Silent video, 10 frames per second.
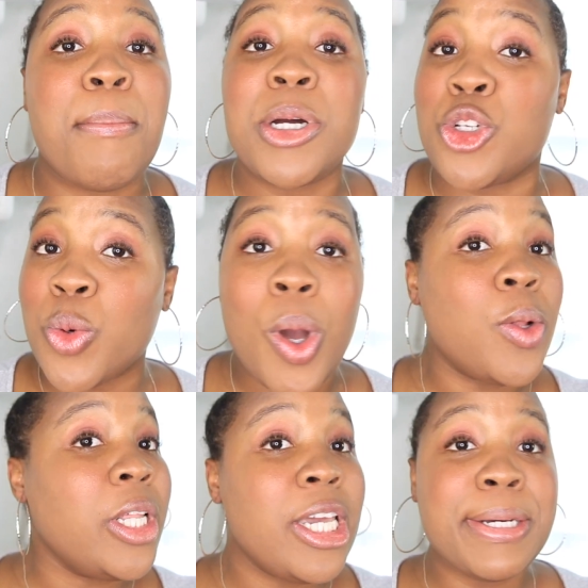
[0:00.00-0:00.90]

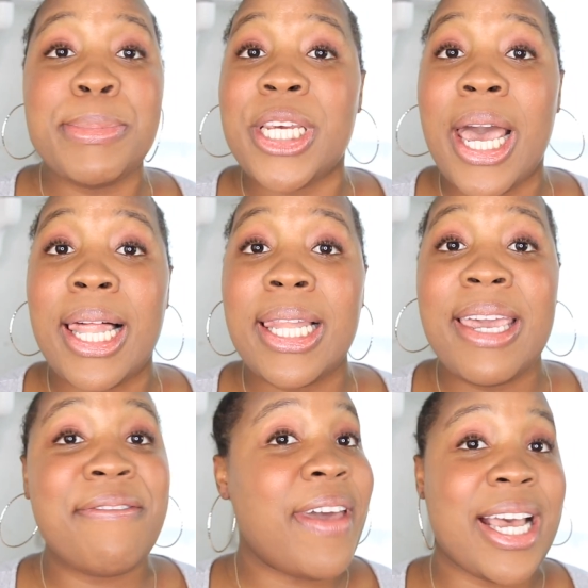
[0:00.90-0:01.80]
petroleum
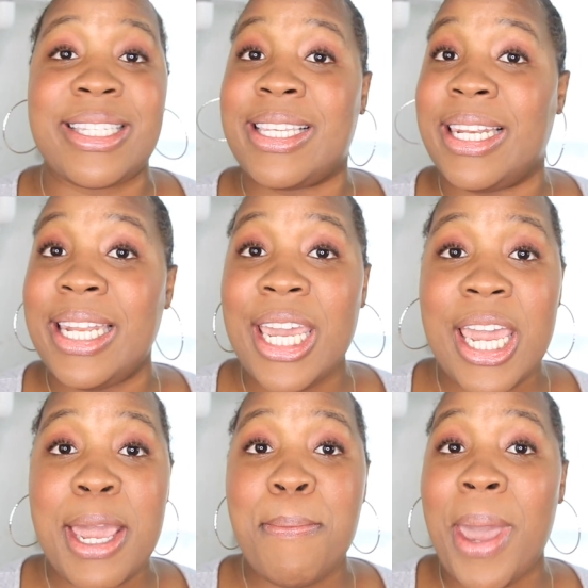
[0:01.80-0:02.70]
jelly,
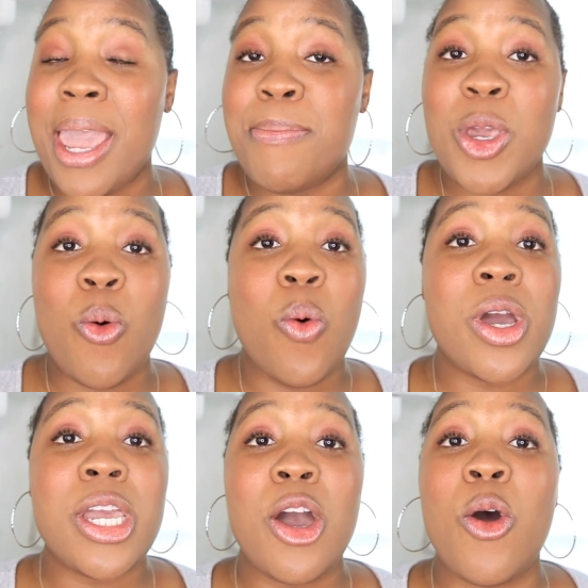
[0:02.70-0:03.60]
Vaseline, baby
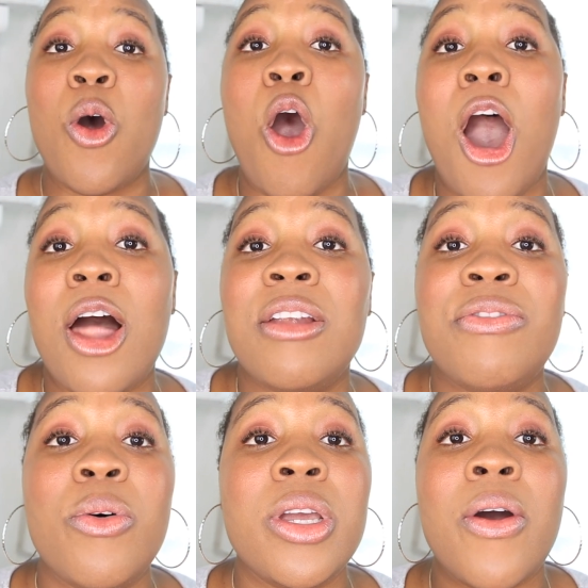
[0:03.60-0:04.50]
oil,
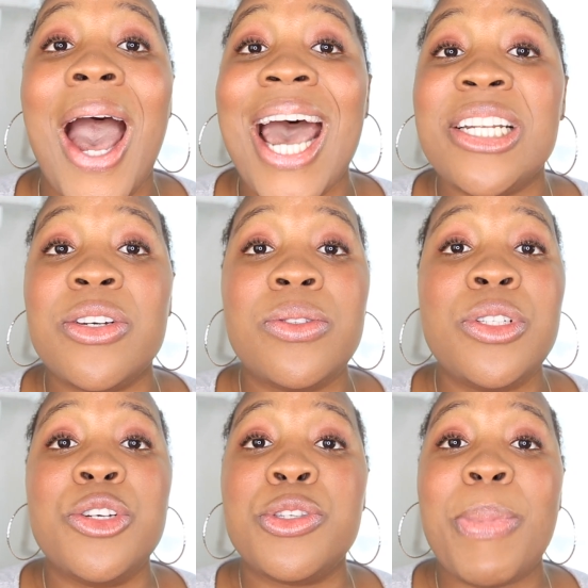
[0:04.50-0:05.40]
olive oil. I don't
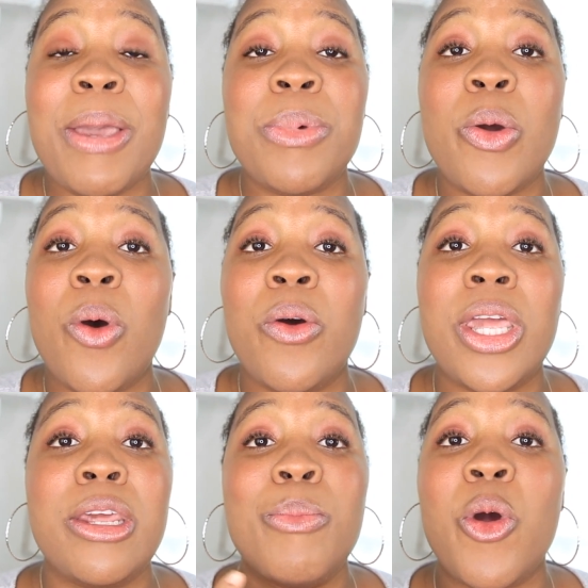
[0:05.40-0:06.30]
use baby oil
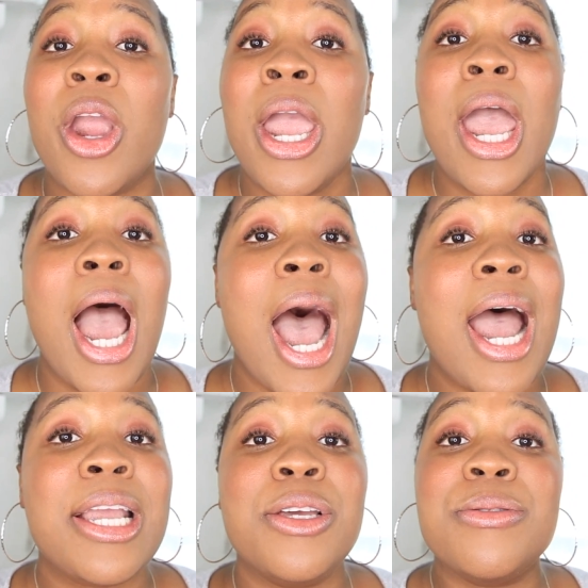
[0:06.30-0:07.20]
anymore.
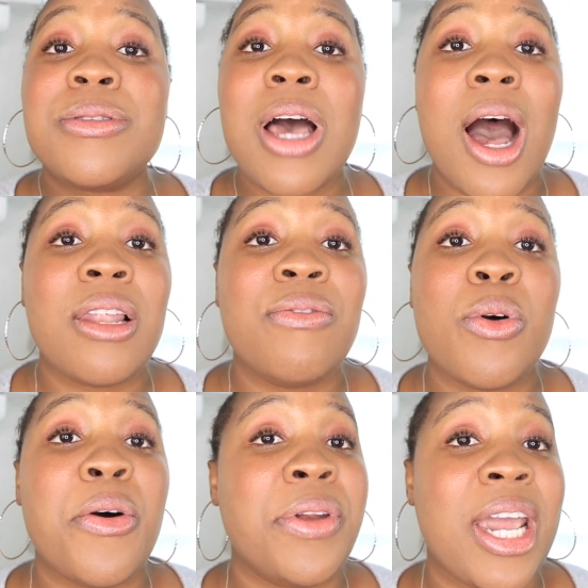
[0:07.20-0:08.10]
I use olive
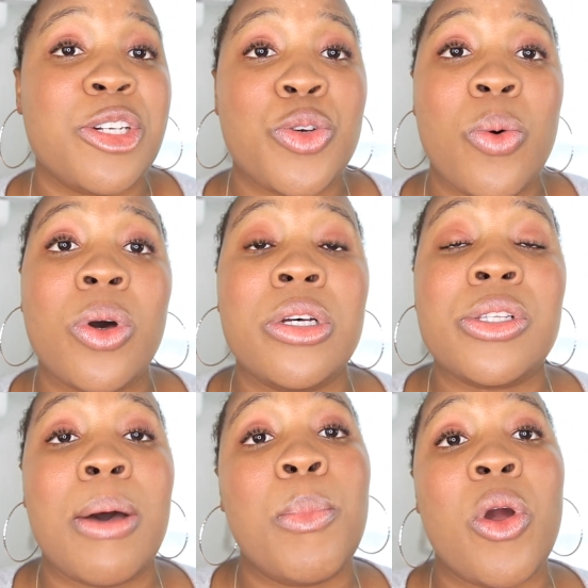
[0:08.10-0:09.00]
oil, natural
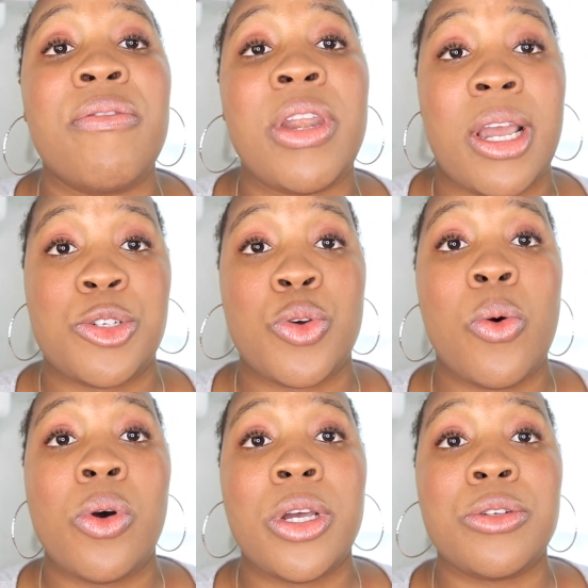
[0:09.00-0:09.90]
oils. I'm more of a
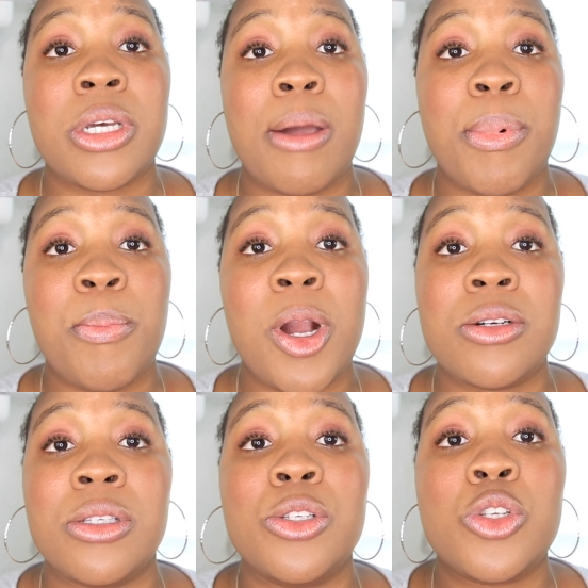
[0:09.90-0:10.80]
natural oil type of
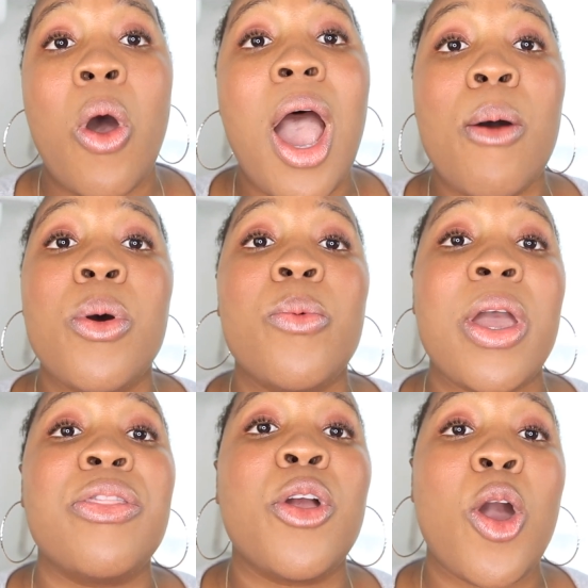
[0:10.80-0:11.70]
person, so I would
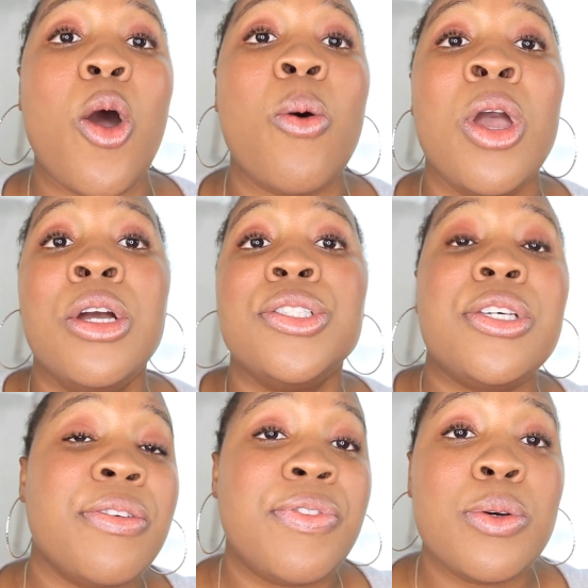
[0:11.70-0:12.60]
rather go
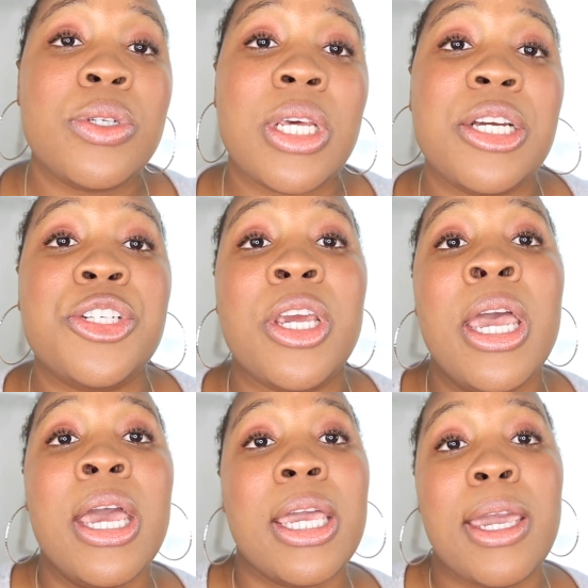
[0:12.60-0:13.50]
to the food section,
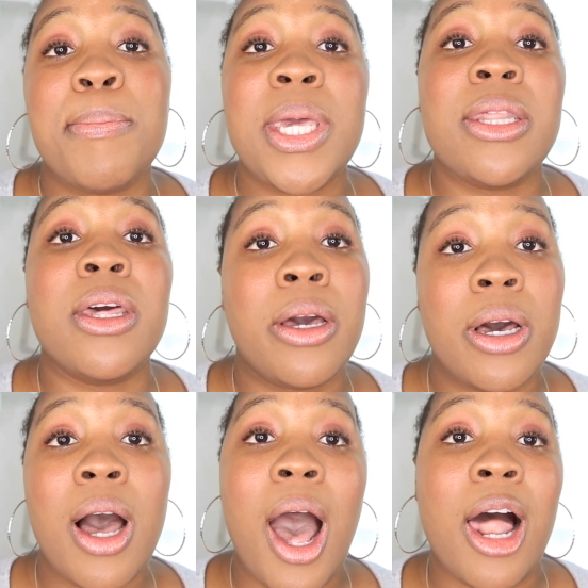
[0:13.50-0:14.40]
get me the
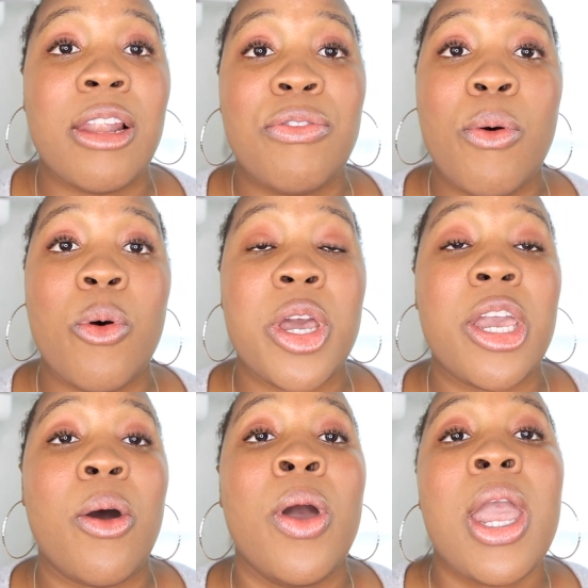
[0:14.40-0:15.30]
good olive
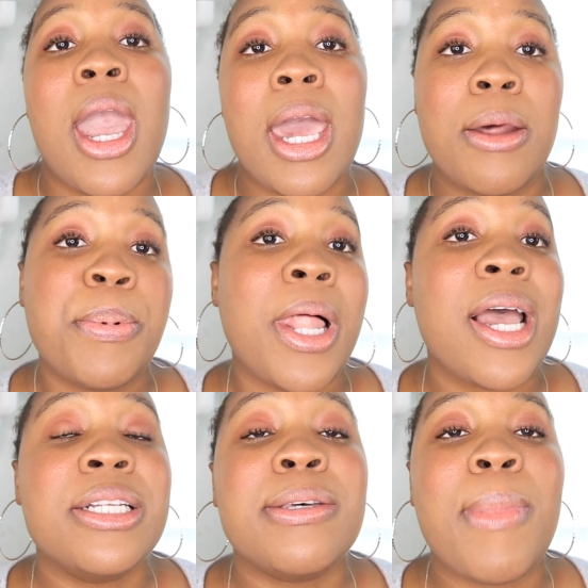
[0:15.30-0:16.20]
oil and
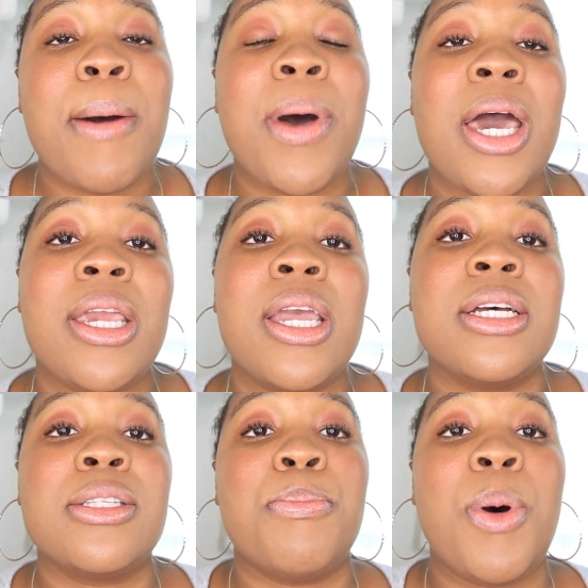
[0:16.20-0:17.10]
apply it to my body
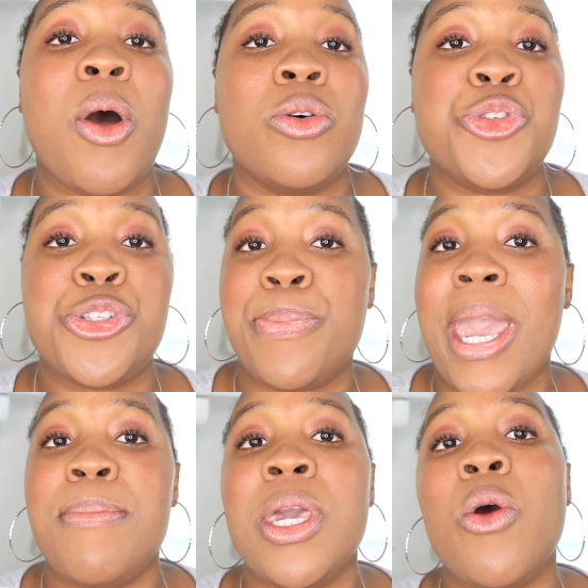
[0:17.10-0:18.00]
as opposed to
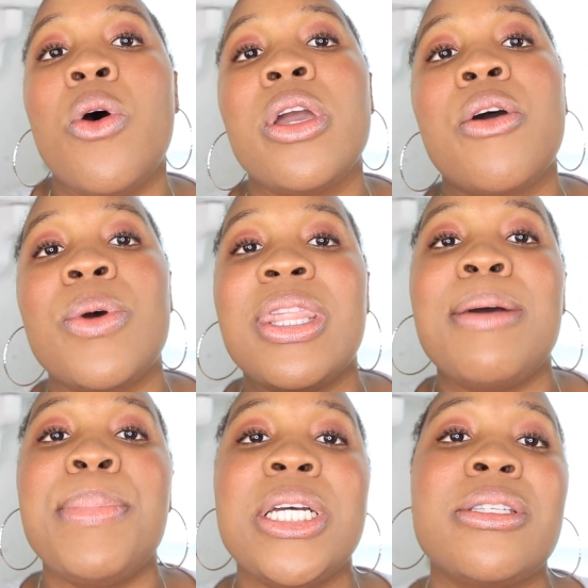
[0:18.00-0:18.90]
baby oil. With
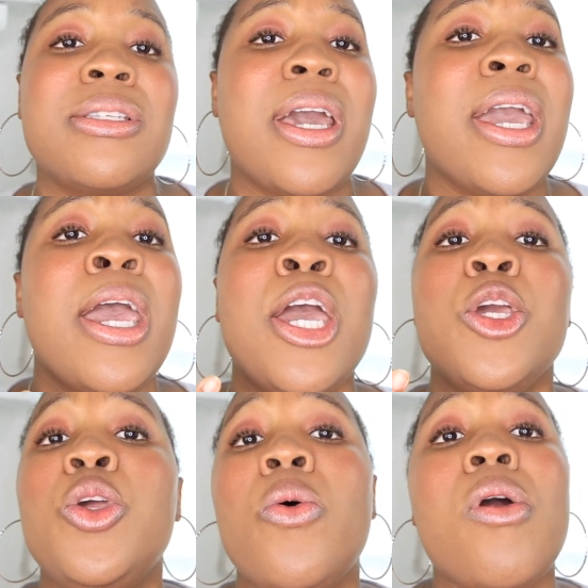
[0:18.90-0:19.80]
that being said,
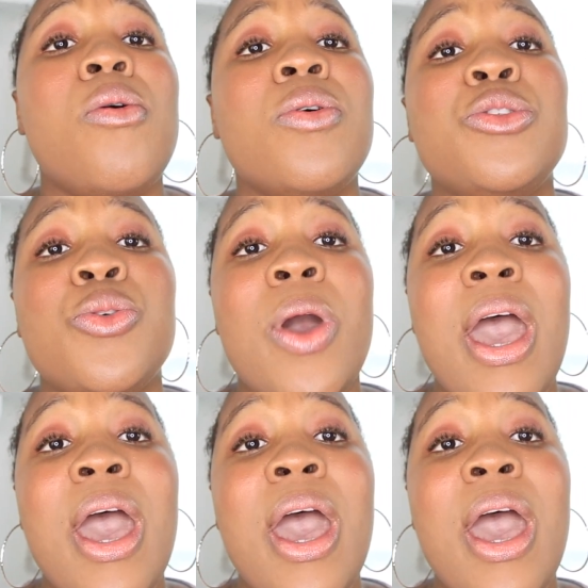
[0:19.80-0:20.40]
you are going to